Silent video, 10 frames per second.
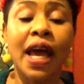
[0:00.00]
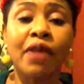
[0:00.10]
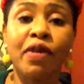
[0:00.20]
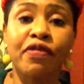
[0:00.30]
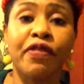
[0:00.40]
a
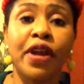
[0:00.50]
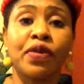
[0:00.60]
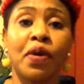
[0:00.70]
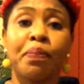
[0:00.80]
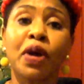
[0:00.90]

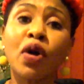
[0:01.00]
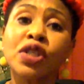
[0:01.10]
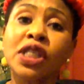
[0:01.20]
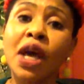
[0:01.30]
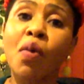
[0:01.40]
referendum
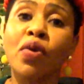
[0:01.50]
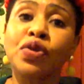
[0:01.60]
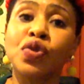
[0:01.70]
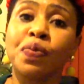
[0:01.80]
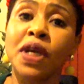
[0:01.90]
because they
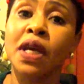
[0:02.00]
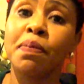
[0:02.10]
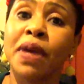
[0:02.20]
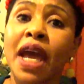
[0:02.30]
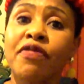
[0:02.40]
want to be
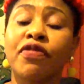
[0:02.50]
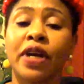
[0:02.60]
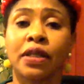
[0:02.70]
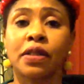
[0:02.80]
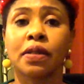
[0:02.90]

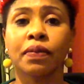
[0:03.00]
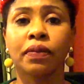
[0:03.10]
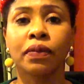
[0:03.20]
Biafrans.